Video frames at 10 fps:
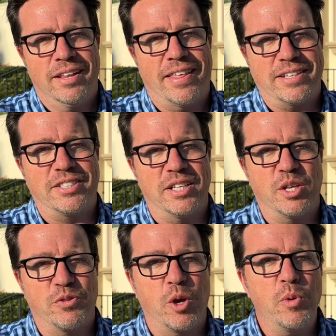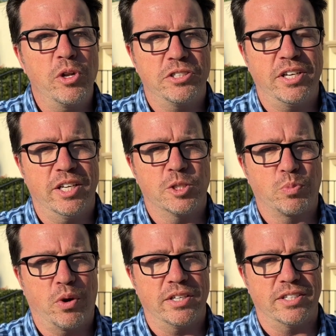that sense of community is
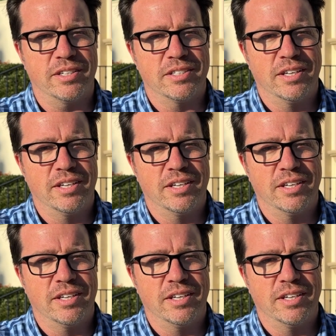present.